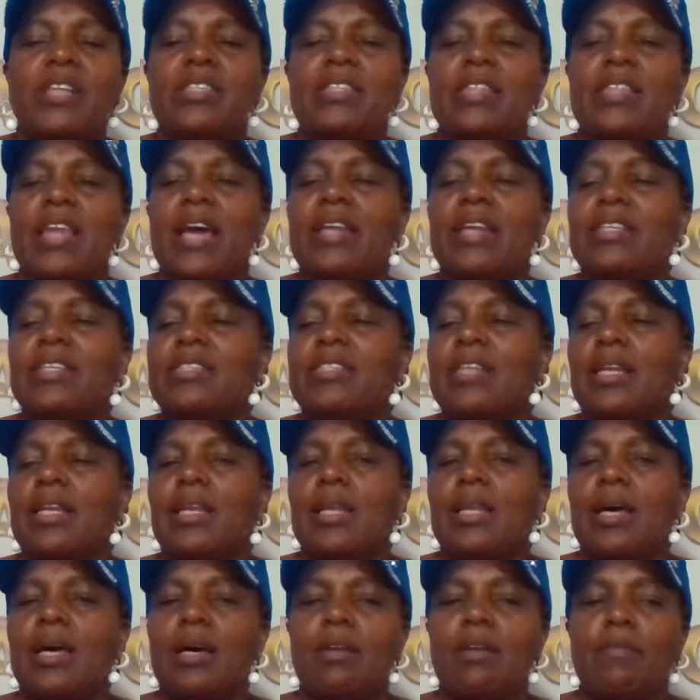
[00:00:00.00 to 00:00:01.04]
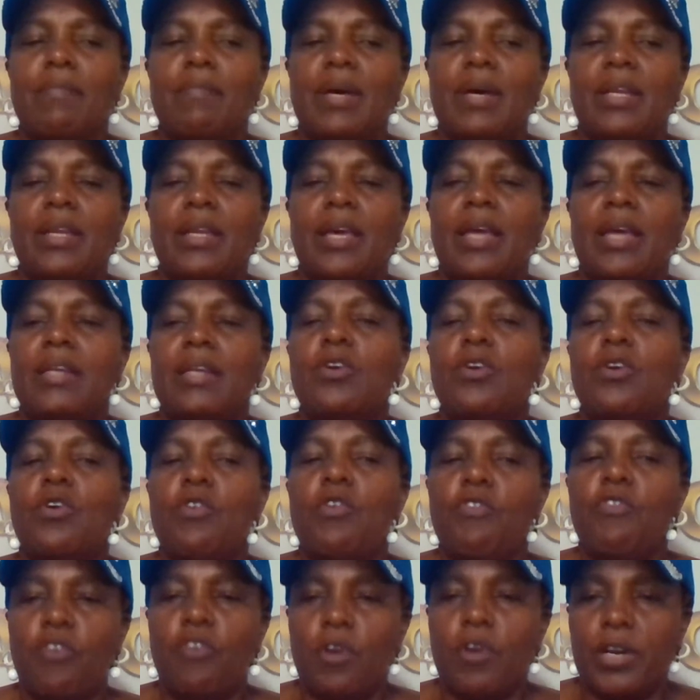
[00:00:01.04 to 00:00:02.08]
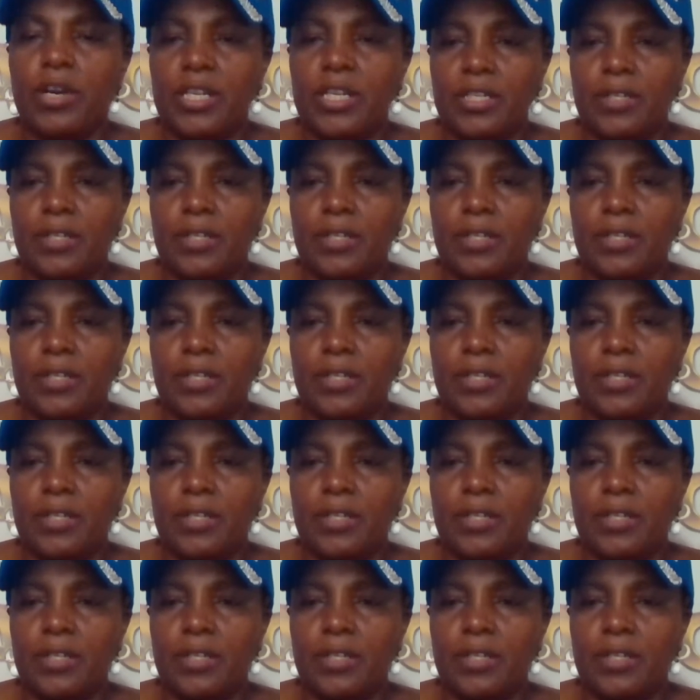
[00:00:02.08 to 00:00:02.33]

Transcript: That is a lot of money, and go for it.